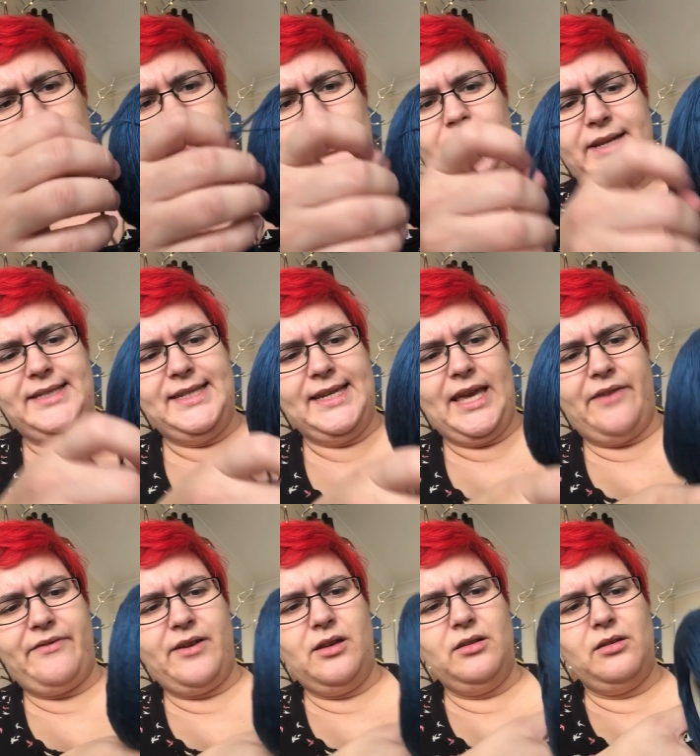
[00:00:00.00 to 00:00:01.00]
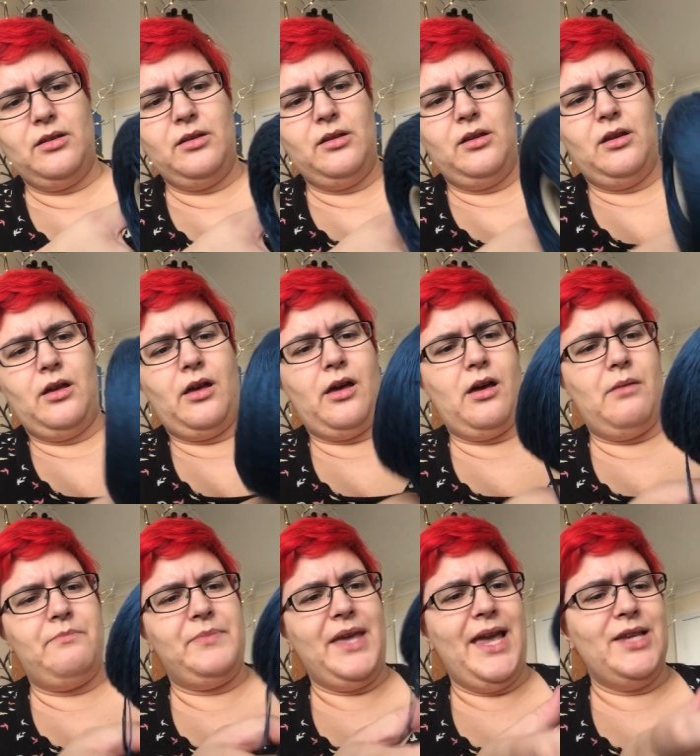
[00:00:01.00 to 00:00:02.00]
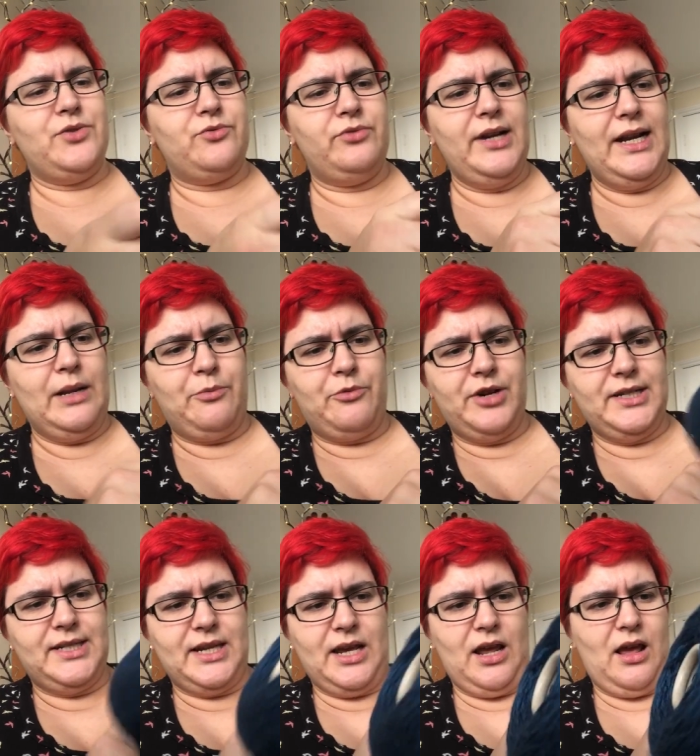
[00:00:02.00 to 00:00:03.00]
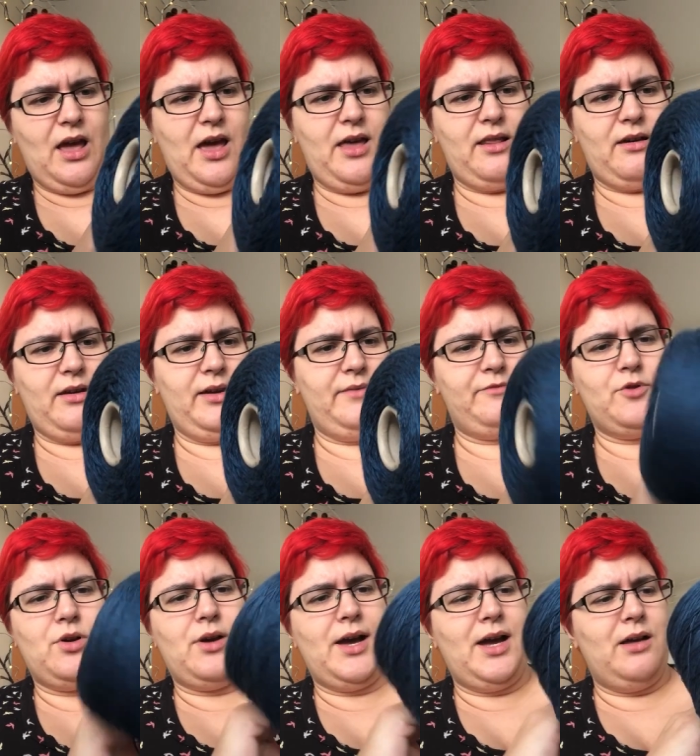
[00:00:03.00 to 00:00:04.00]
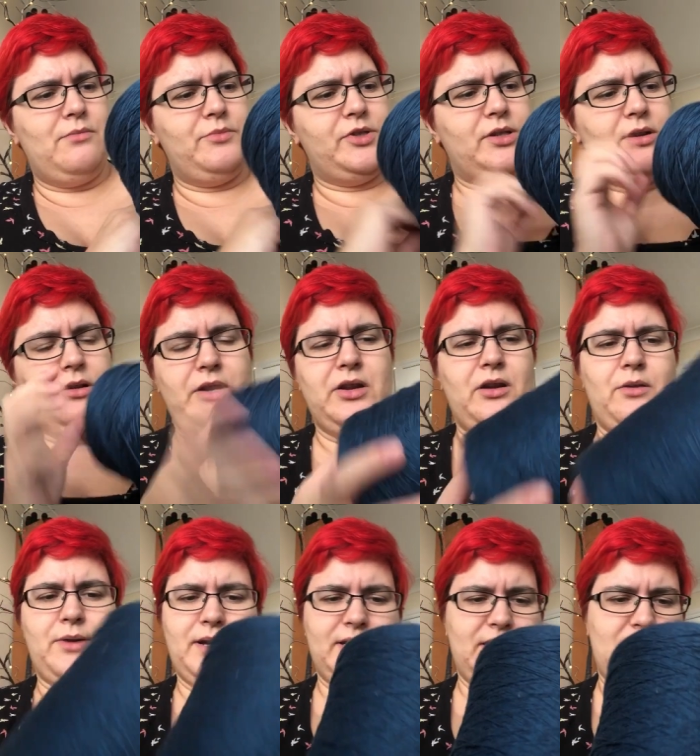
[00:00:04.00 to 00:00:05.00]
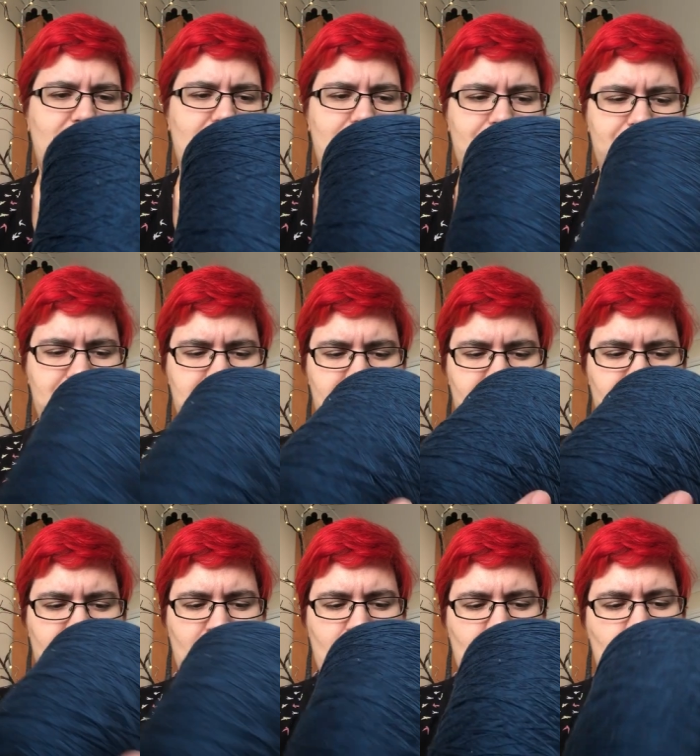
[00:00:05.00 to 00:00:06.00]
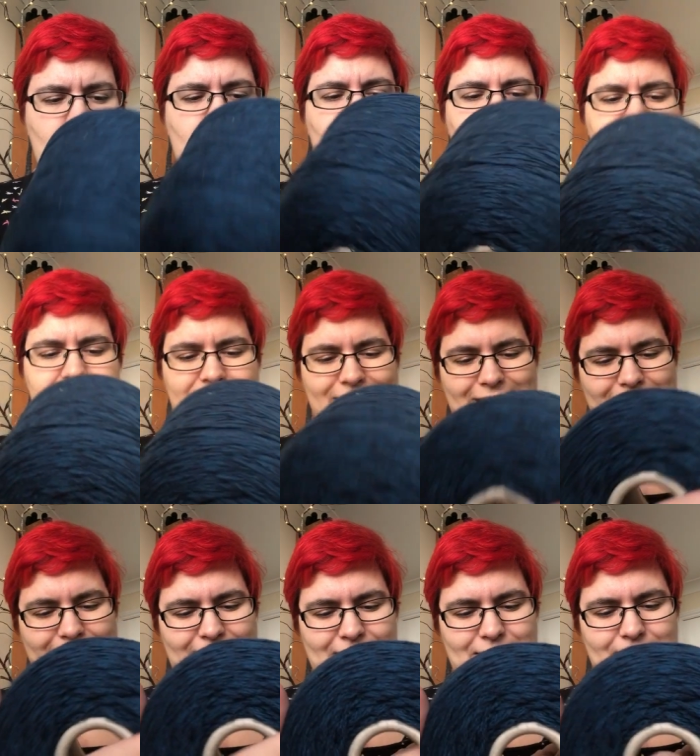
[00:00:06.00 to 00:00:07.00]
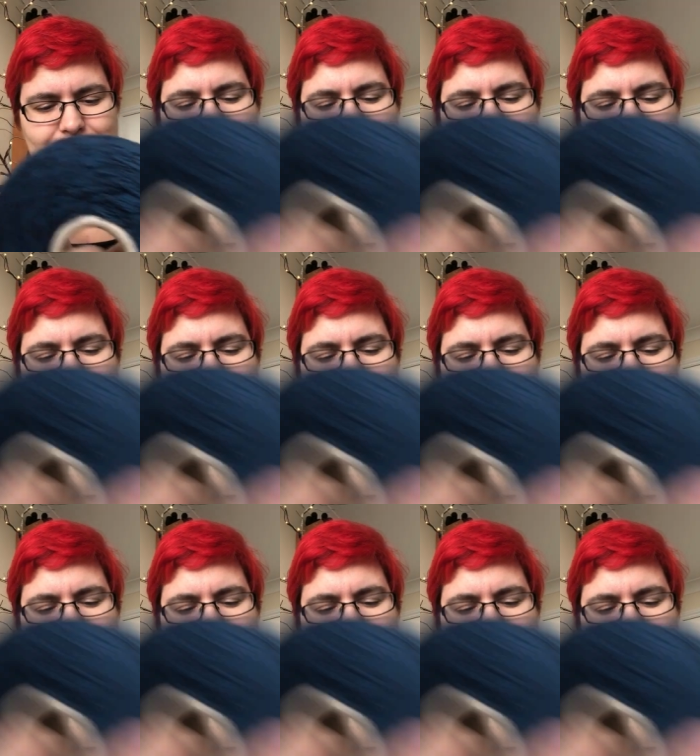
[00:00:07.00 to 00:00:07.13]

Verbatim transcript: applied together. Um, it's really pretty and I've got absolutely no idea what it is. It